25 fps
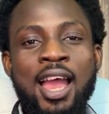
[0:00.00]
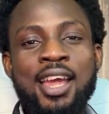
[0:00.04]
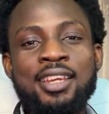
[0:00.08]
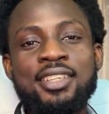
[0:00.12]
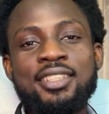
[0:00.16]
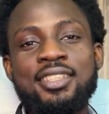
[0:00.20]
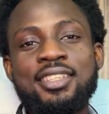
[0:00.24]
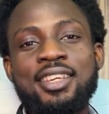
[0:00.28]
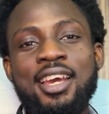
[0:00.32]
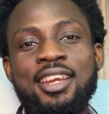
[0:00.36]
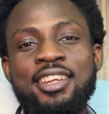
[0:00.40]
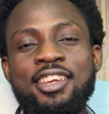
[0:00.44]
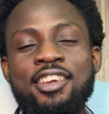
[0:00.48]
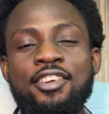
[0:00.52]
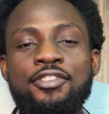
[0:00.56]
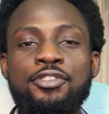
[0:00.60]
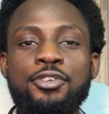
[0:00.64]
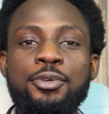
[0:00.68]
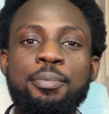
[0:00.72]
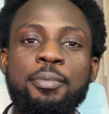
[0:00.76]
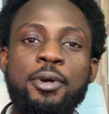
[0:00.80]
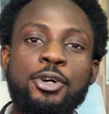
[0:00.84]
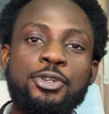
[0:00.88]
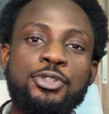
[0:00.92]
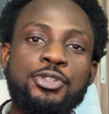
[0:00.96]
And it can
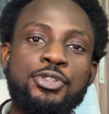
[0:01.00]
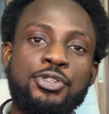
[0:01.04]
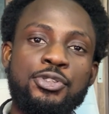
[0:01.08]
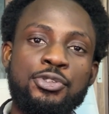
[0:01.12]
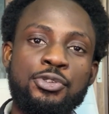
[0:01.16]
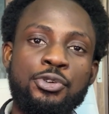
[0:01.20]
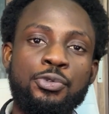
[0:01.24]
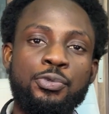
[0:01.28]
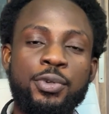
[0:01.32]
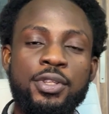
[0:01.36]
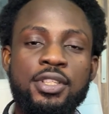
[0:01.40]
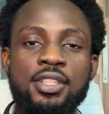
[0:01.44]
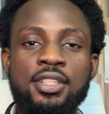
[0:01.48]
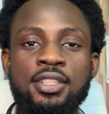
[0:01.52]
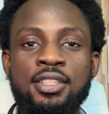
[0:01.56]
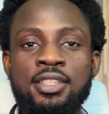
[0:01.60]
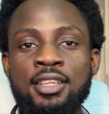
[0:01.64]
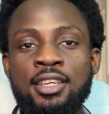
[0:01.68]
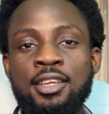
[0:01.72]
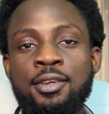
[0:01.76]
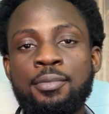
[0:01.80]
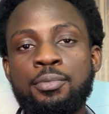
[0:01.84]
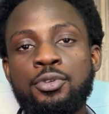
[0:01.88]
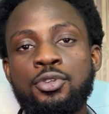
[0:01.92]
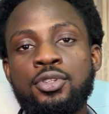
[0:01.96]
even melt snow with its
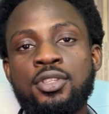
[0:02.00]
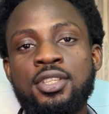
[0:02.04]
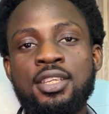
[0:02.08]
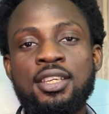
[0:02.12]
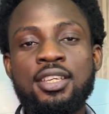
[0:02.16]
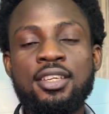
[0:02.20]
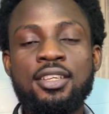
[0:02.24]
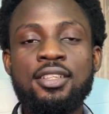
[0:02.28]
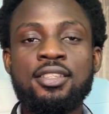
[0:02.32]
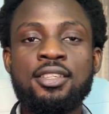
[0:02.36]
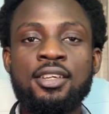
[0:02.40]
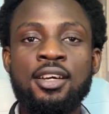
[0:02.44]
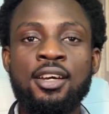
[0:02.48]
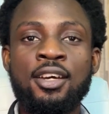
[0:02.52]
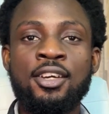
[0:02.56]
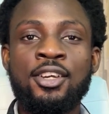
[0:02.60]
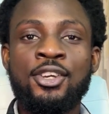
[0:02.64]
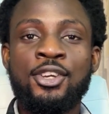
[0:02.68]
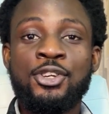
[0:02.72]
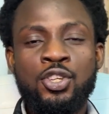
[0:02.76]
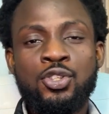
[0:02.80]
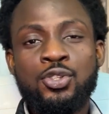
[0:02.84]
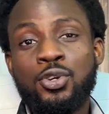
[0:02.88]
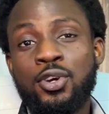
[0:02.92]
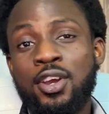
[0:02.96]
inbuilt heater,
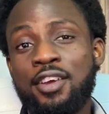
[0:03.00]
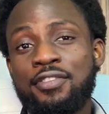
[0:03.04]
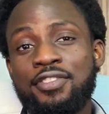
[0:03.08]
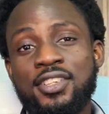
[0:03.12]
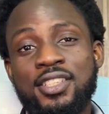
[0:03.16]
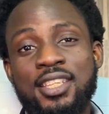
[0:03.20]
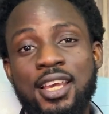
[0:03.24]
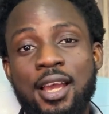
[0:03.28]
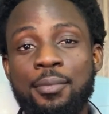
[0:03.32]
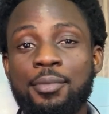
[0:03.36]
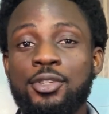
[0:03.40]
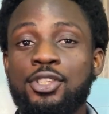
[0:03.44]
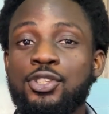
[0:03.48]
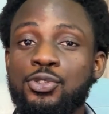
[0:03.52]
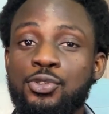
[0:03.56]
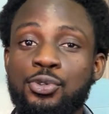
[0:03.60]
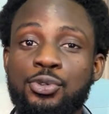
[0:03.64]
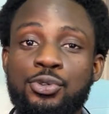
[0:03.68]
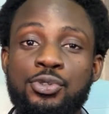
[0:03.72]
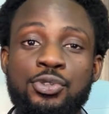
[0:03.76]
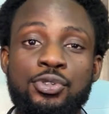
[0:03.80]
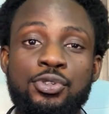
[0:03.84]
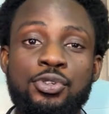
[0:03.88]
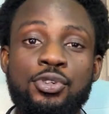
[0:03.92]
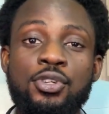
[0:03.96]
so every time it
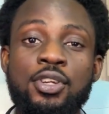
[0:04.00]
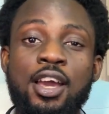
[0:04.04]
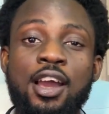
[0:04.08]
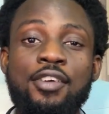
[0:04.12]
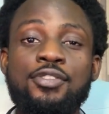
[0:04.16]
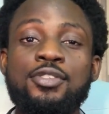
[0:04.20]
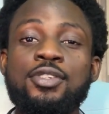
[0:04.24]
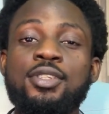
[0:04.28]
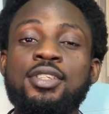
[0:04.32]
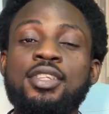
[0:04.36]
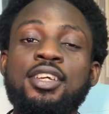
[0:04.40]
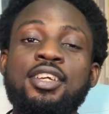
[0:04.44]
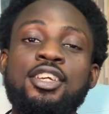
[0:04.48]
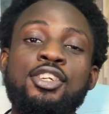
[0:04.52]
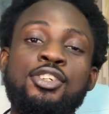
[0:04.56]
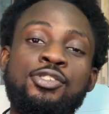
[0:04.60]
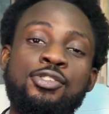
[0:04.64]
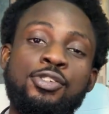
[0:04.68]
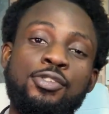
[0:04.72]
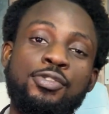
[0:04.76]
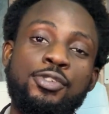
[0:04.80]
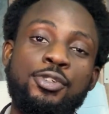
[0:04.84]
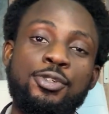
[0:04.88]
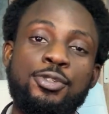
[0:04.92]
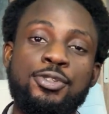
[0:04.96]
snows, you don't have to take a
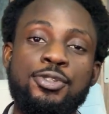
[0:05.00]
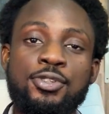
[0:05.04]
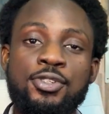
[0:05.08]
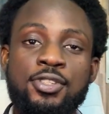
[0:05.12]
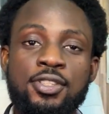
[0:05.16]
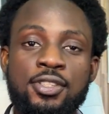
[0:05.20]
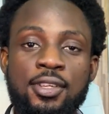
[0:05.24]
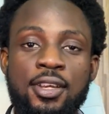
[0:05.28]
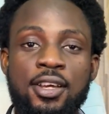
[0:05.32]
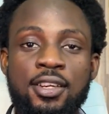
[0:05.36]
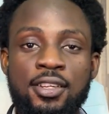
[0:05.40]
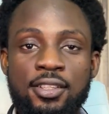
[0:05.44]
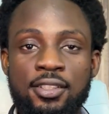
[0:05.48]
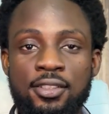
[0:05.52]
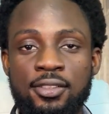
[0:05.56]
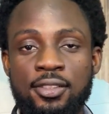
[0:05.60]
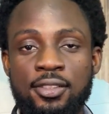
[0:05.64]
shovel to your Starlink